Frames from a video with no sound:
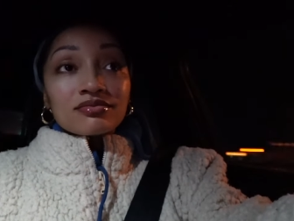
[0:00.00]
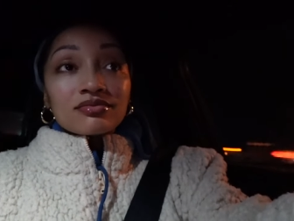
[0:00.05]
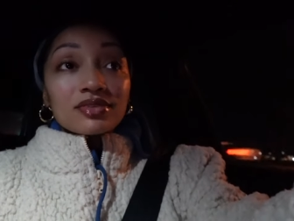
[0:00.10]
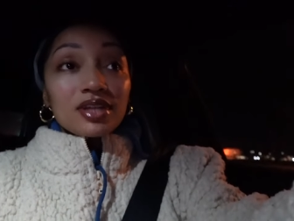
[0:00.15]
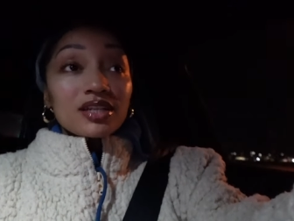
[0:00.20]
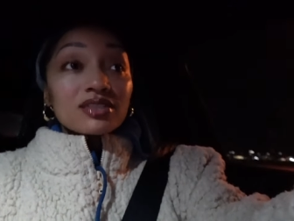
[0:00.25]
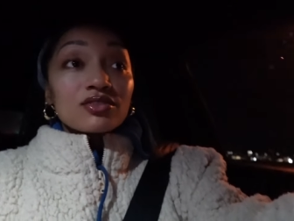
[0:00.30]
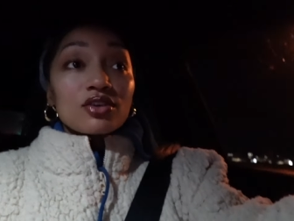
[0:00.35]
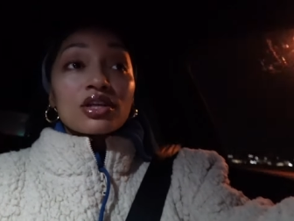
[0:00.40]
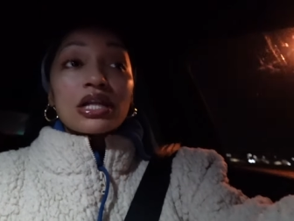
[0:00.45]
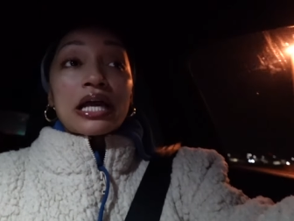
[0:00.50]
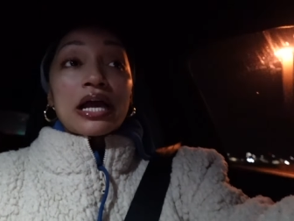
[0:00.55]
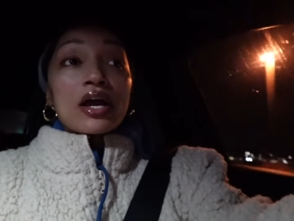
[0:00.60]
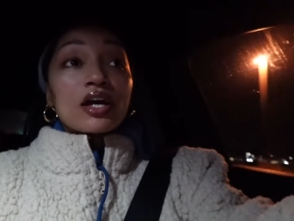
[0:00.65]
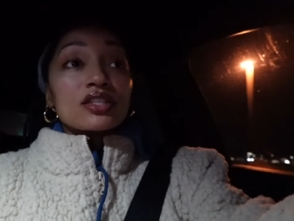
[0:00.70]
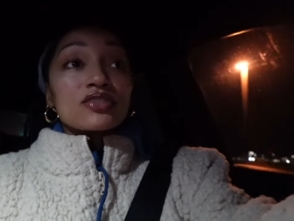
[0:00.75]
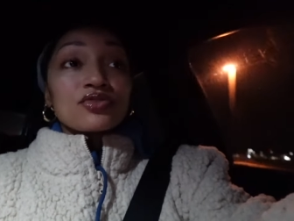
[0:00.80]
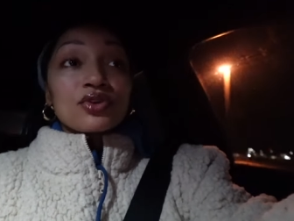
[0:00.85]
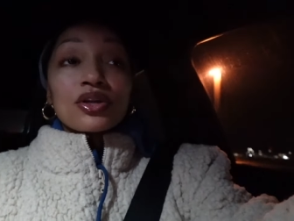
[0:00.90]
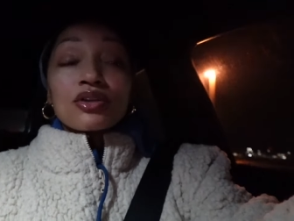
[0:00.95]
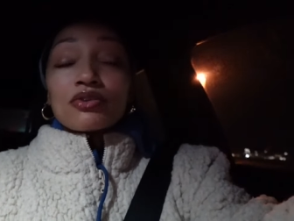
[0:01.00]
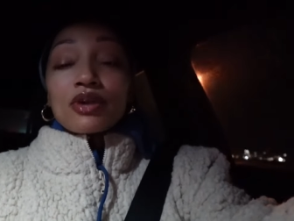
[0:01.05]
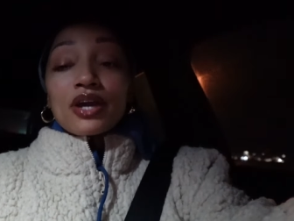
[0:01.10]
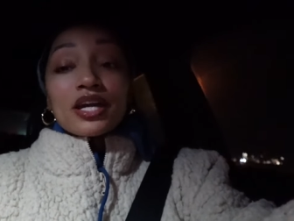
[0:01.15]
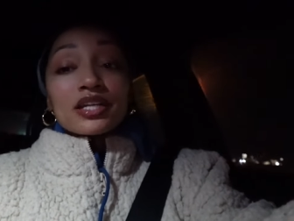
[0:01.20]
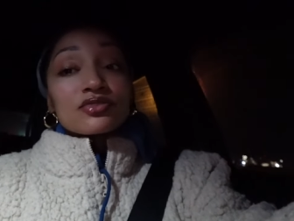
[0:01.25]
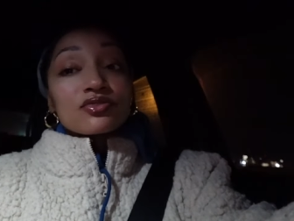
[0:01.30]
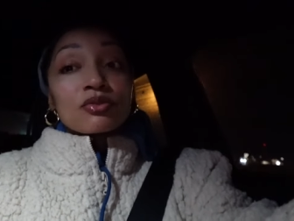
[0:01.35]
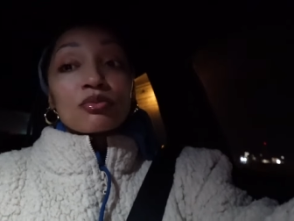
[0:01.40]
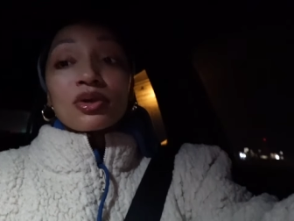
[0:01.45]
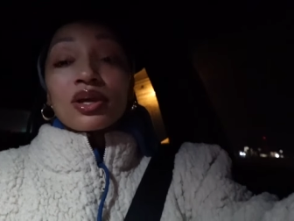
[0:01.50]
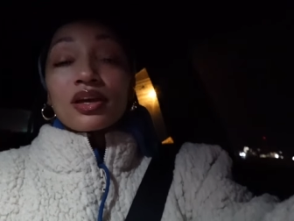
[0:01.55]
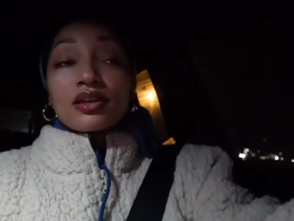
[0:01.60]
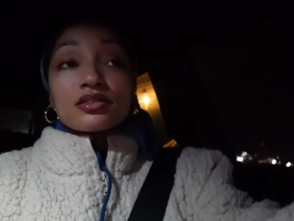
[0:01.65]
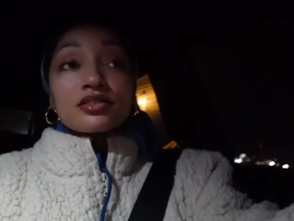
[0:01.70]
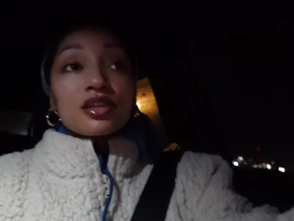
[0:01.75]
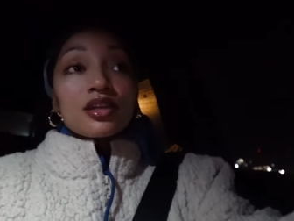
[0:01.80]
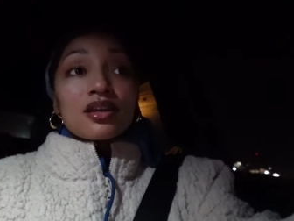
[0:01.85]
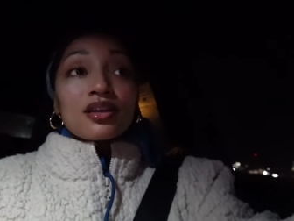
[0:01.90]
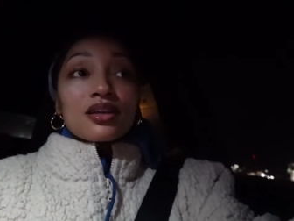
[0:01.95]
That's all I ask for. I don't ask for much.
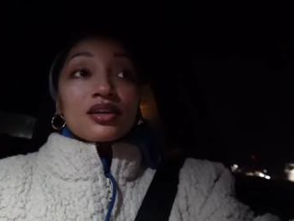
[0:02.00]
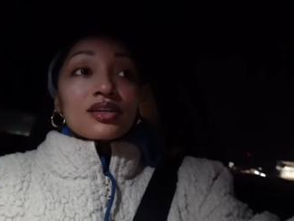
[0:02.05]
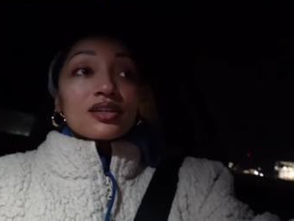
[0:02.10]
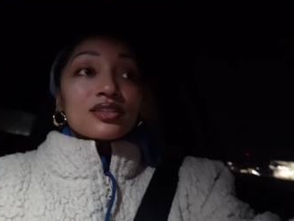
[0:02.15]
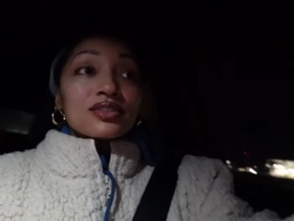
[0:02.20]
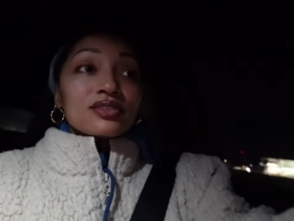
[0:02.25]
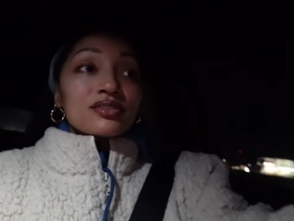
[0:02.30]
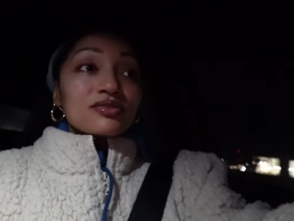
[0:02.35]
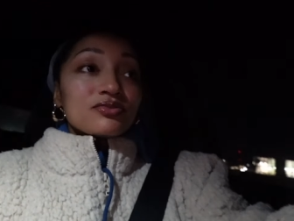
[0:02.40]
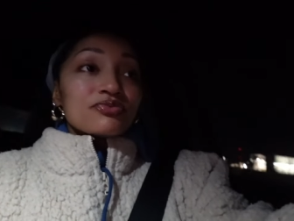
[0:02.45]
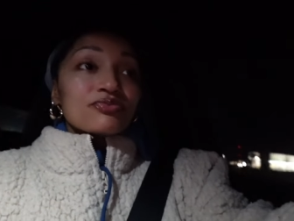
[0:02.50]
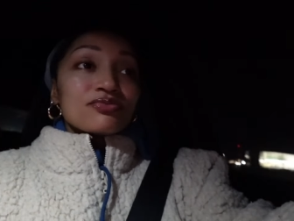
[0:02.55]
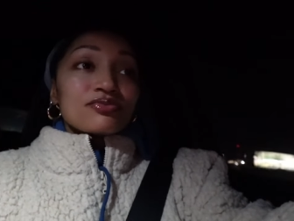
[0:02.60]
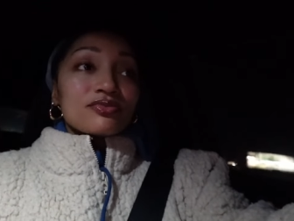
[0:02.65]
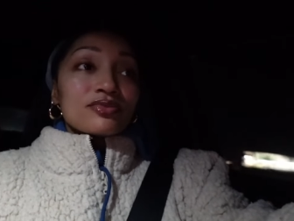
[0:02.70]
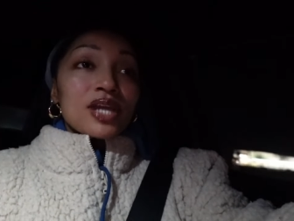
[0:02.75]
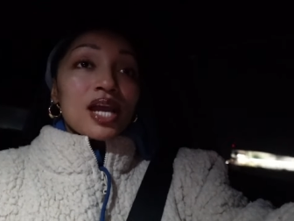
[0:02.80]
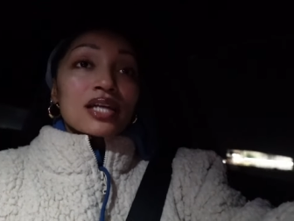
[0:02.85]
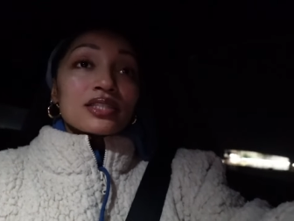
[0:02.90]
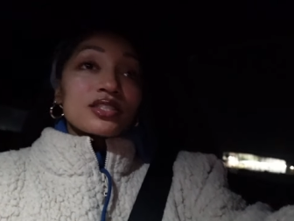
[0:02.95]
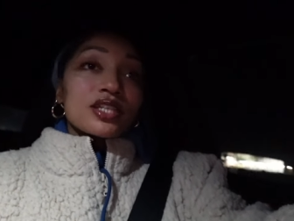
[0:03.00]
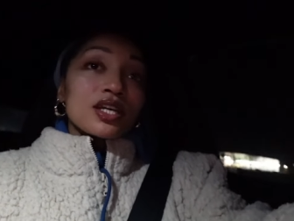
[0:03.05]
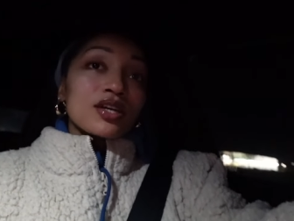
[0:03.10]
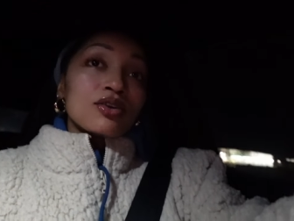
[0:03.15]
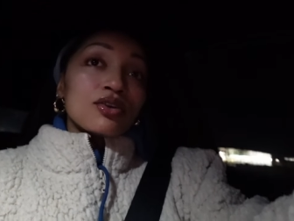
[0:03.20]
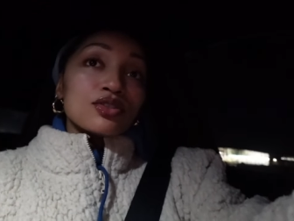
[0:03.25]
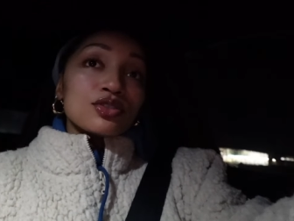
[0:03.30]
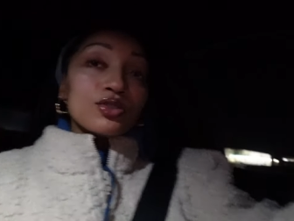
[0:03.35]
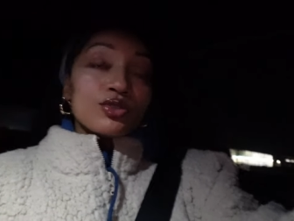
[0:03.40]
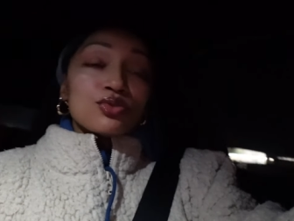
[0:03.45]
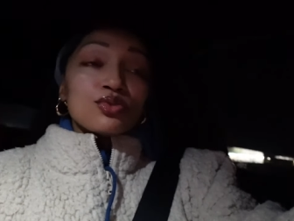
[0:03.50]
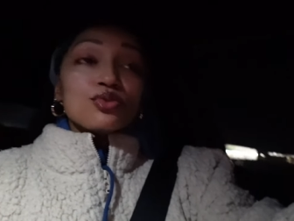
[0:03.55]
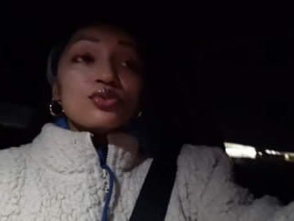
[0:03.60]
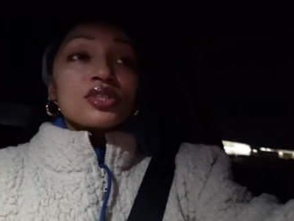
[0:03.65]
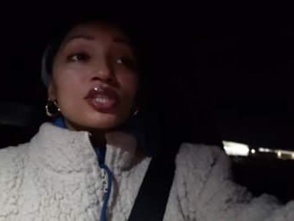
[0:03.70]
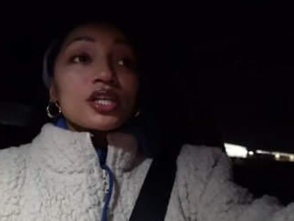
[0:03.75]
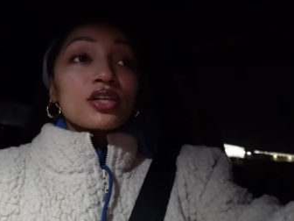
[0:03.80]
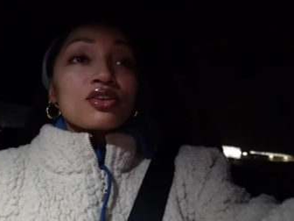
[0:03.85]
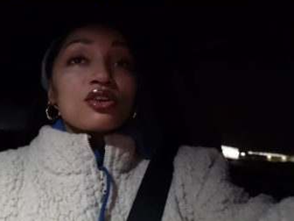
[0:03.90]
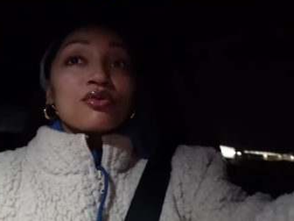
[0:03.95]
I check on you, you
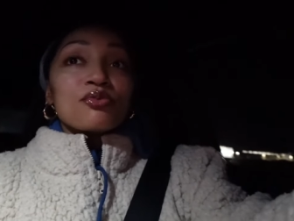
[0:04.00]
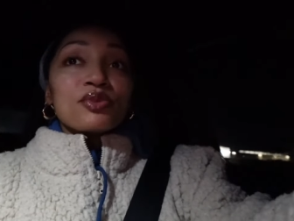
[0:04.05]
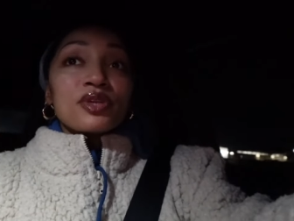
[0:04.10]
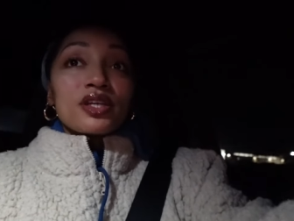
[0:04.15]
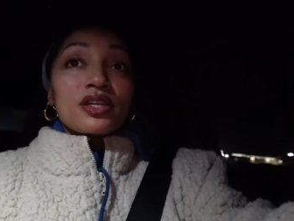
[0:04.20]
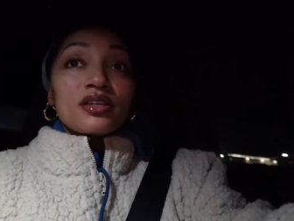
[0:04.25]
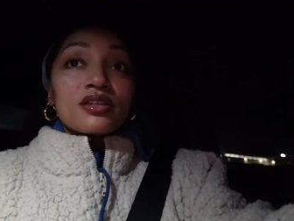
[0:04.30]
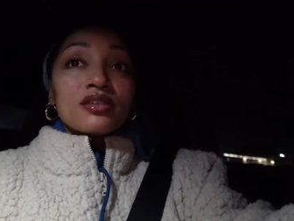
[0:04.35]
check on me.